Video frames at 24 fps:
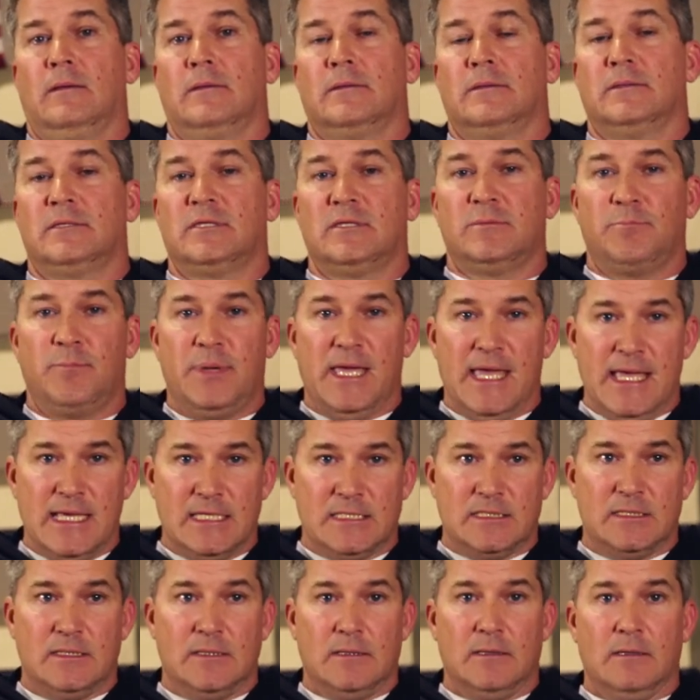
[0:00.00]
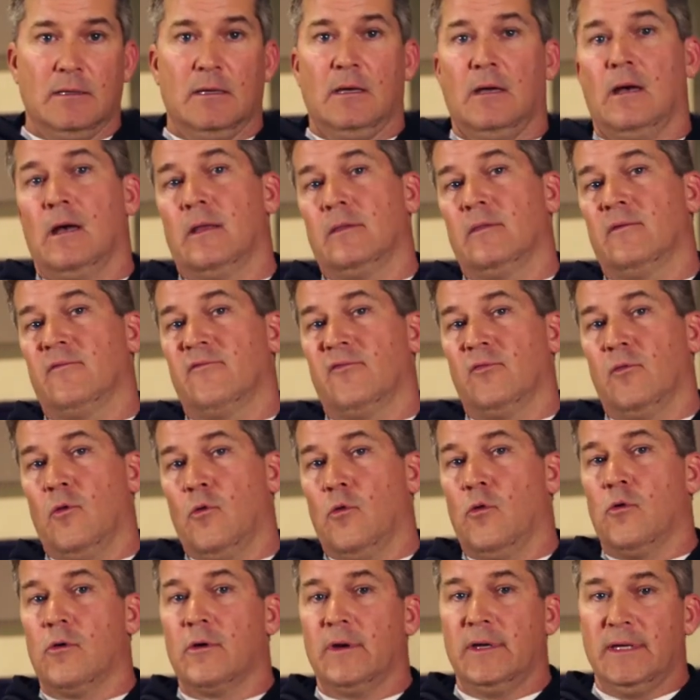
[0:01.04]
Spacing on the
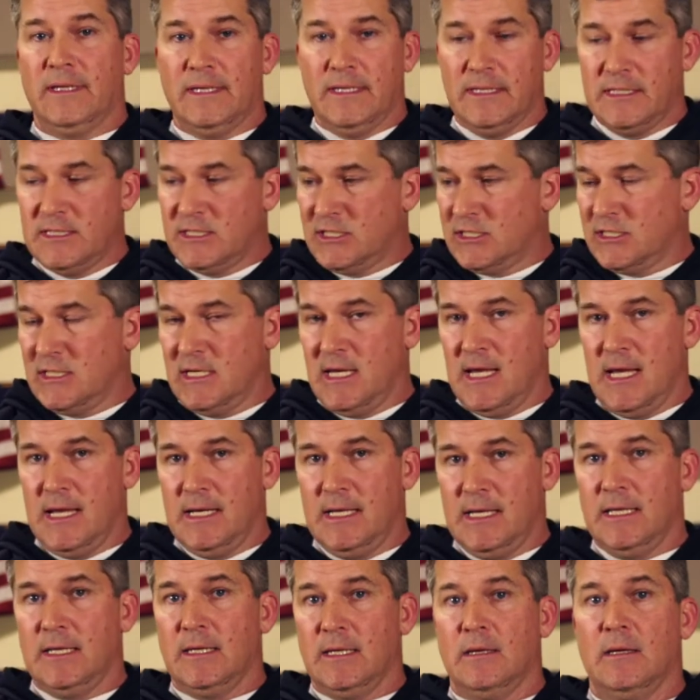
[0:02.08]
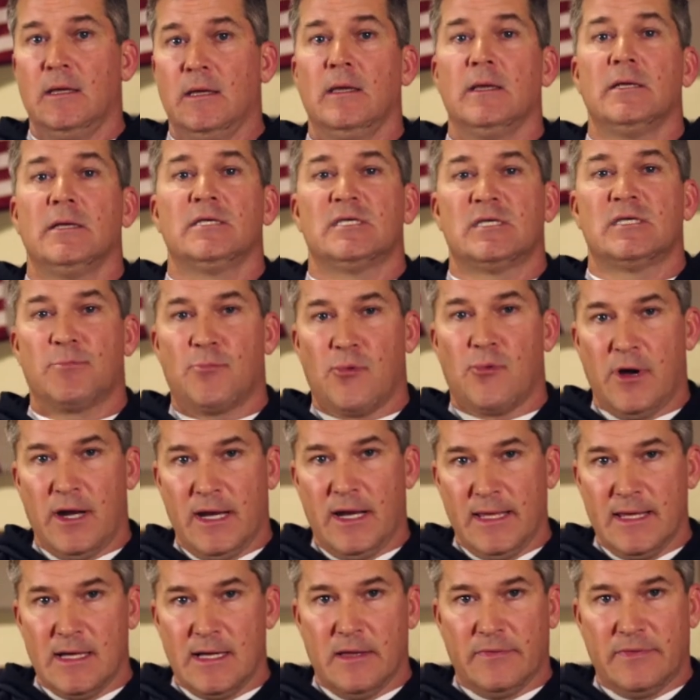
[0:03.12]
floor, initiating,
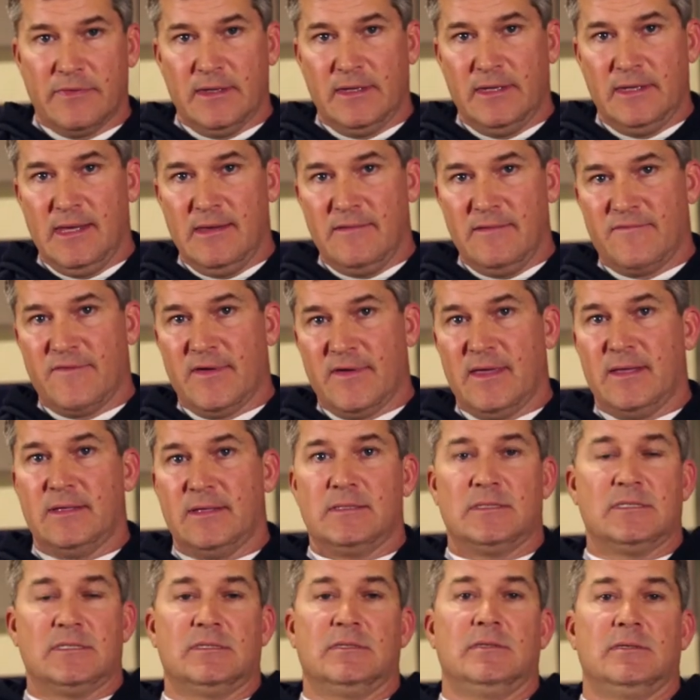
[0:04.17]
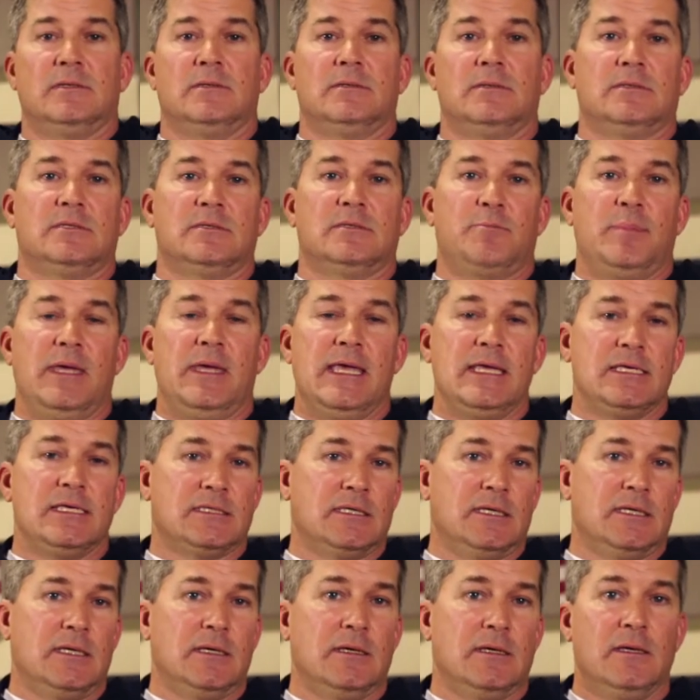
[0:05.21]
spreading out the defense.
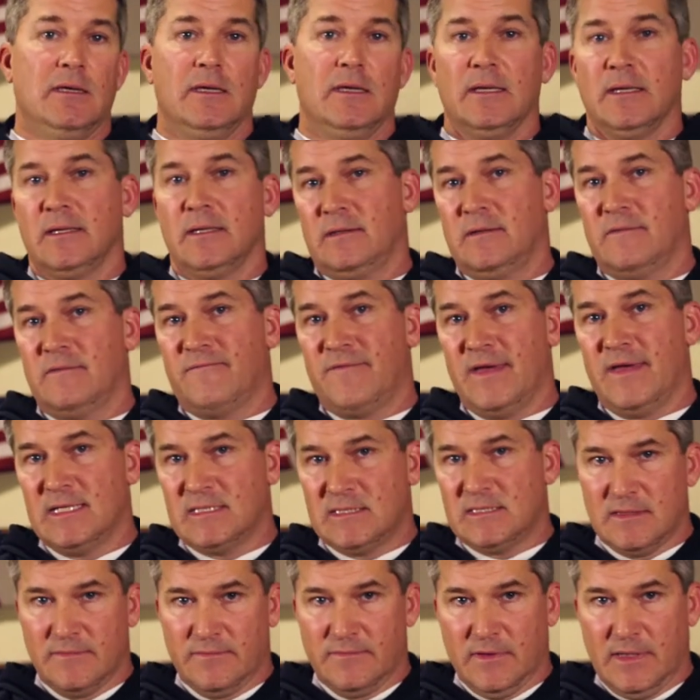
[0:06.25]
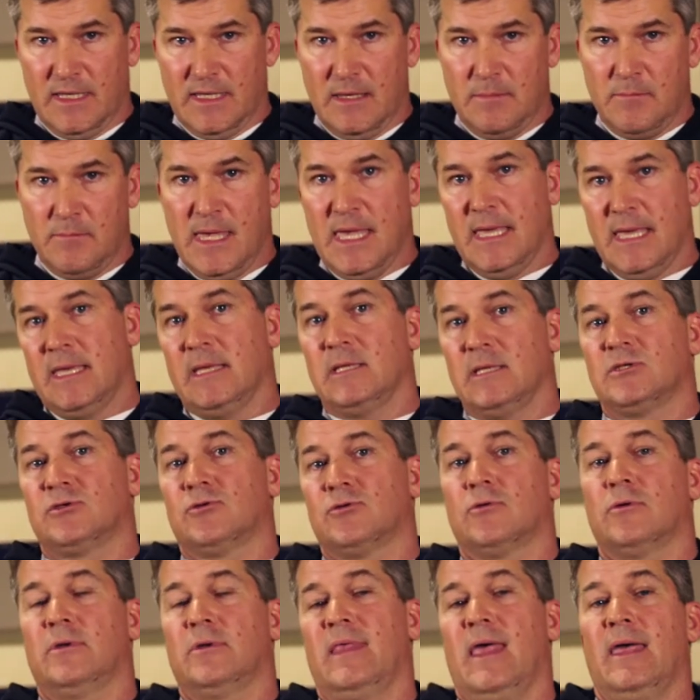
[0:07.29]
Spacing defensively, making
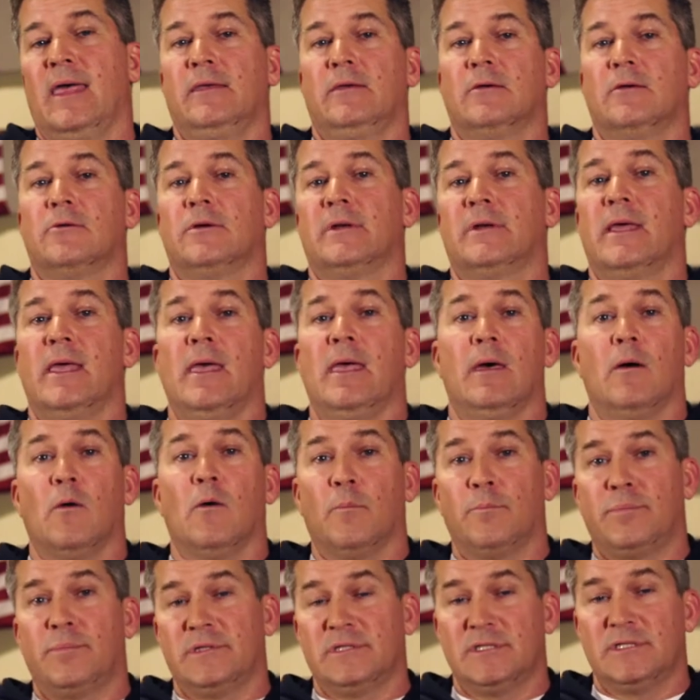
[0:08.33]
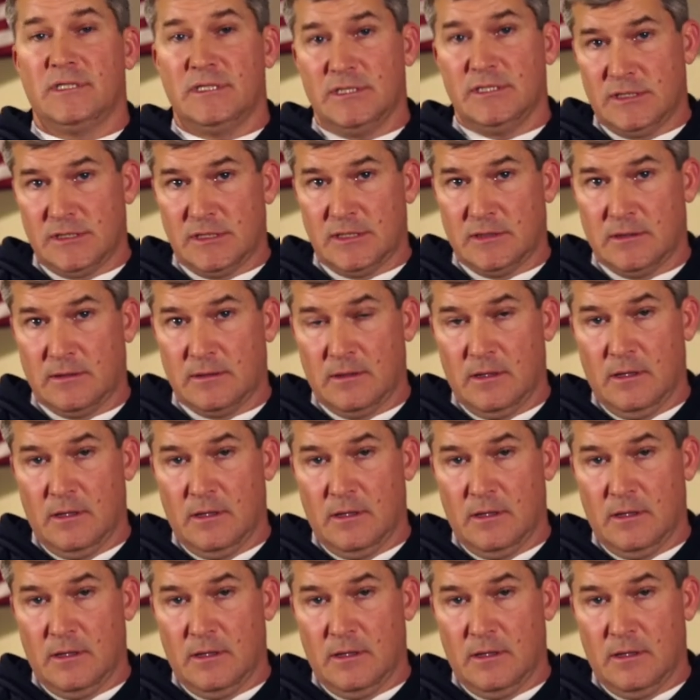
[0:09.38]
sure that you're in a help position.